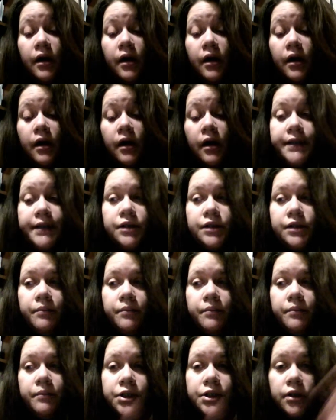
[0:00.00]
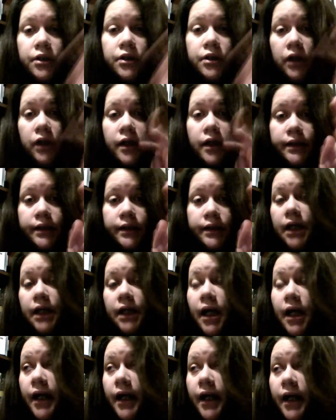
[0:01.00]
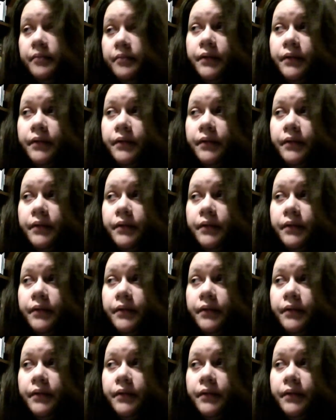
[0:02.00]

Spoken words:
I had so much lost time